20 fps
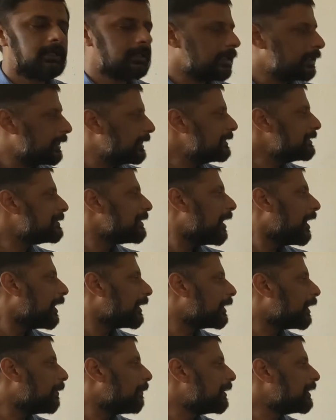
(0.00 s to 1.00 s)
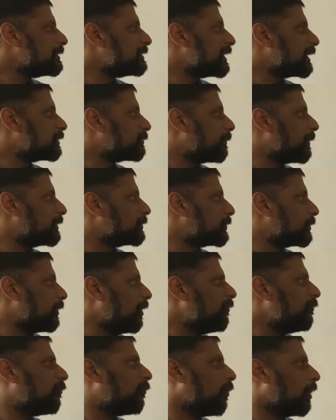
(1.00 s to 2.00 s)
that is anomalous expansion
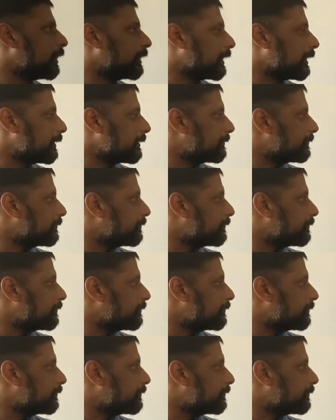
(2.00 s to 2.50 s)
of water.